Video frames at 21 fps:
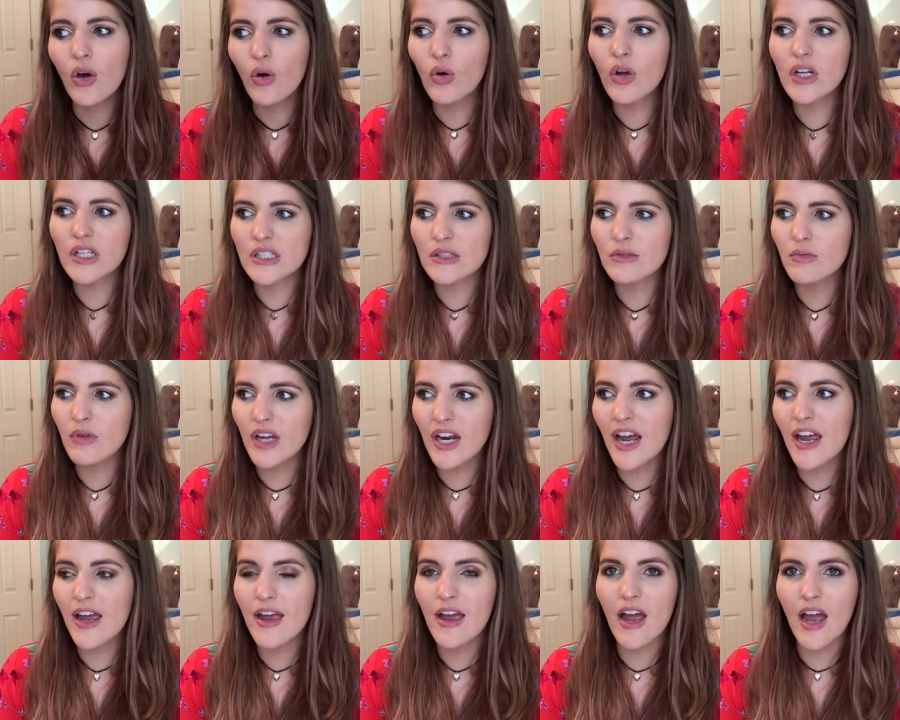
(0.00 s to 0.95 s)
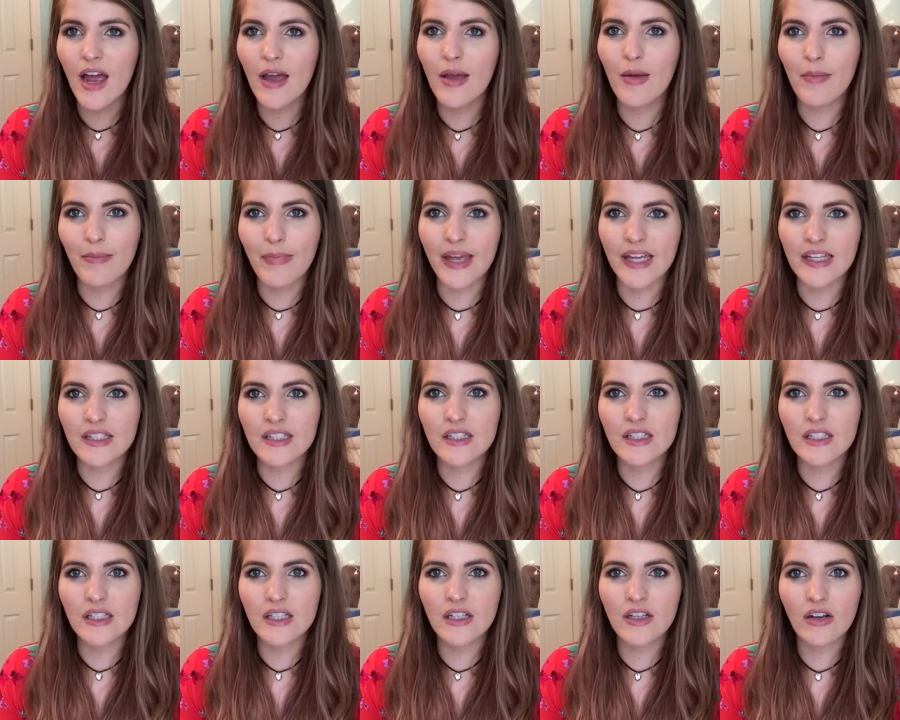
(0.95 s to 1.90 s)
well, it's what I
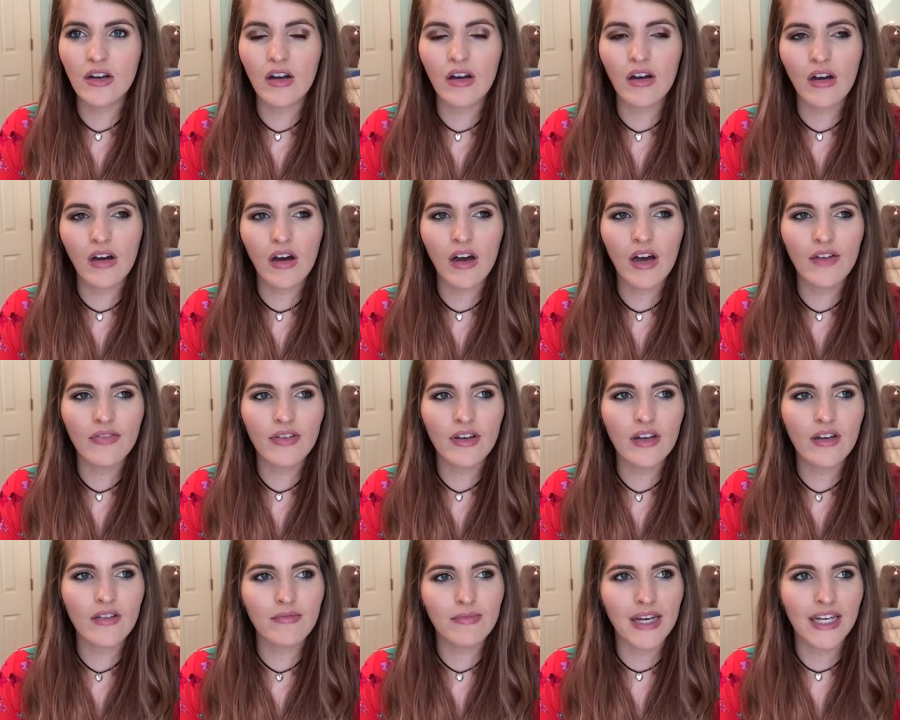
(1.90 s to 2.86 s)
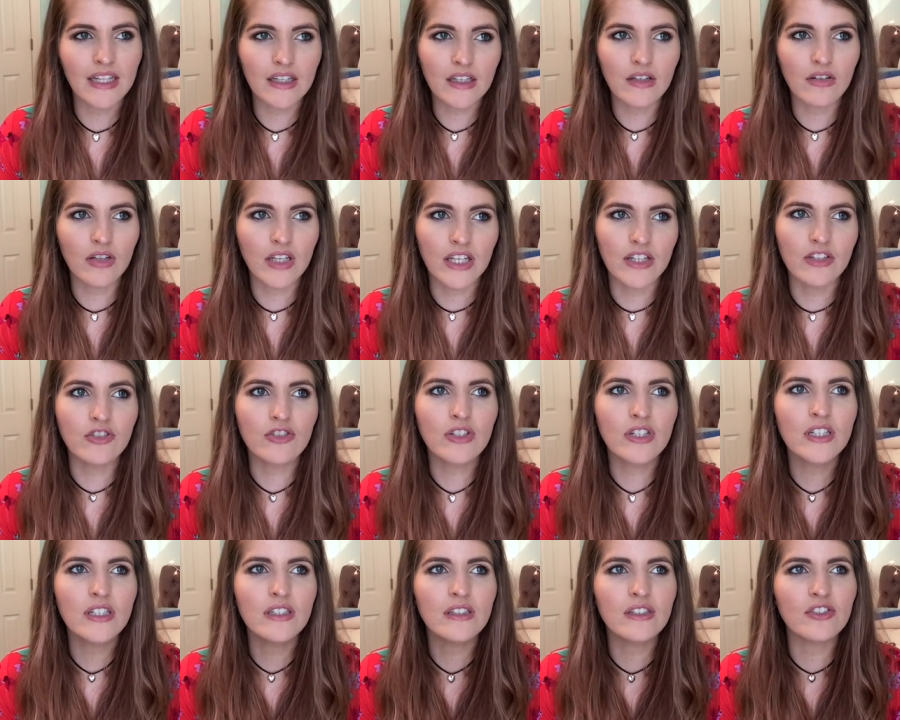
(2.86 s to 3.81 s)
based it off of, my little
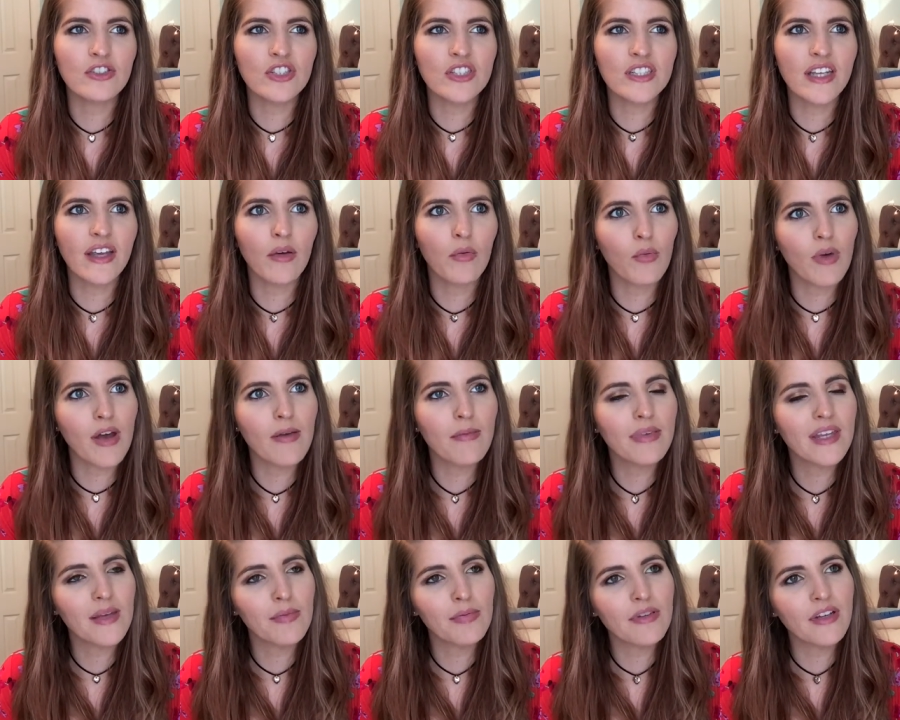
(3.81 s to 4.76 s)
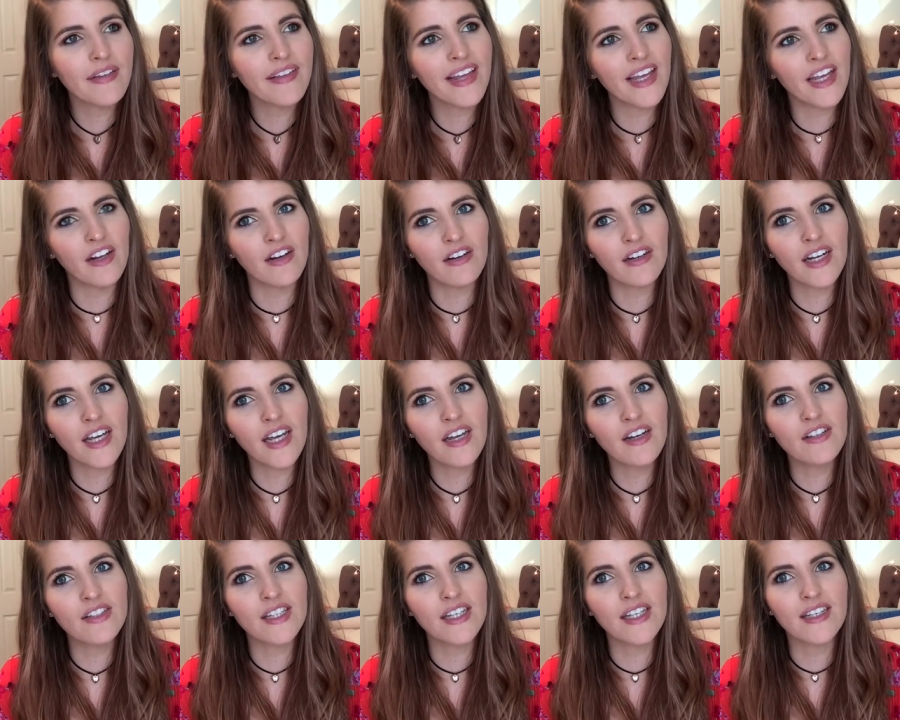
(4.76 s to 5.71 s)
entrance. And she's like, what? People on the internet
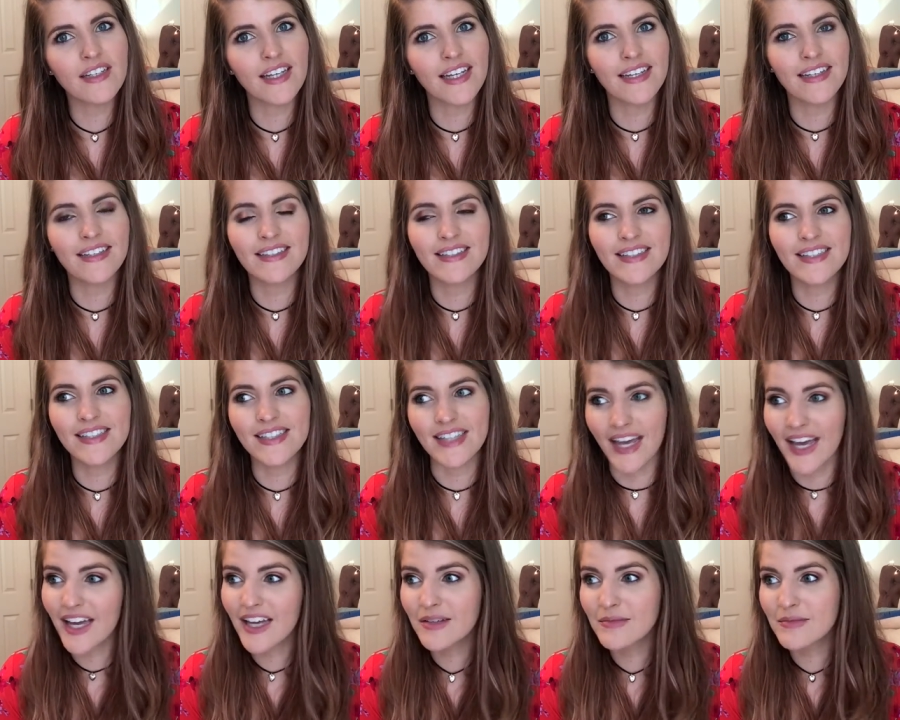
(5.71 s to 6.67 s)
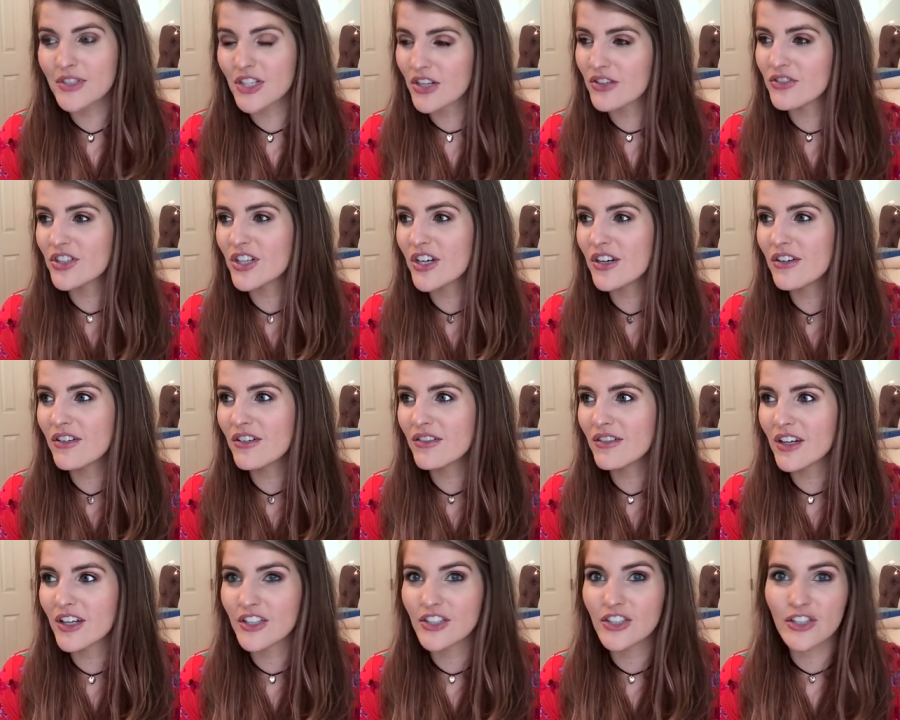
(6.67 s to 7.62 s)
are saying like, damn,
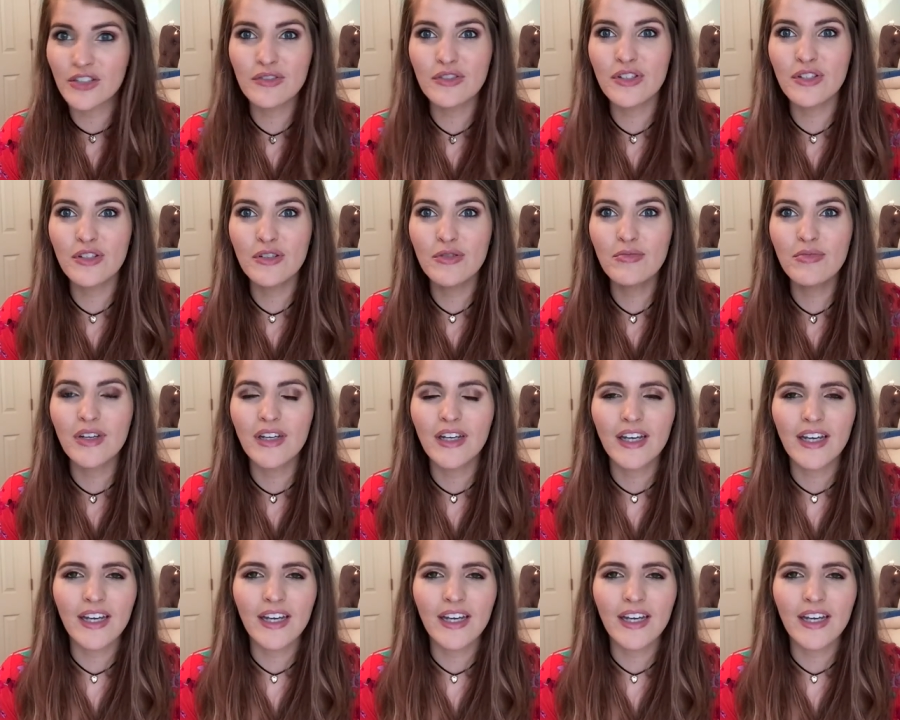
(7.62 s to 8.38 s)
JoJo on YouTube?